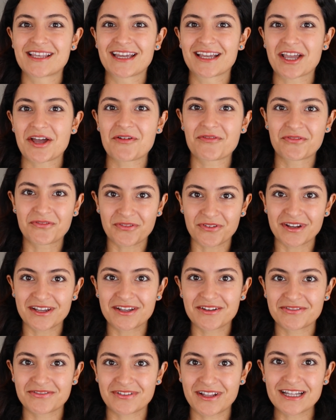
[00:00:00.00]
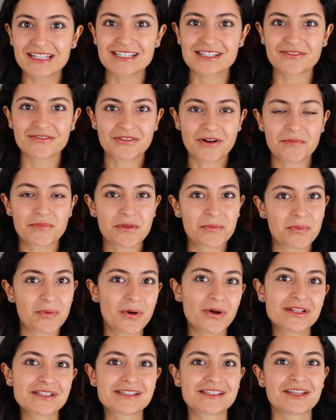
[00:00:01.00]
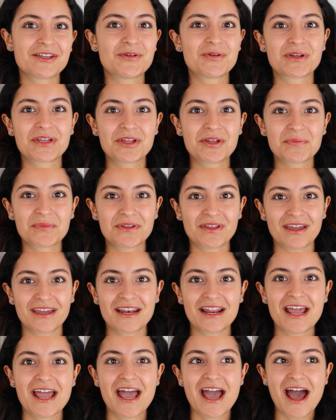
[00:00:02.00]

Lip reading: like free flights from the points that you accumulate.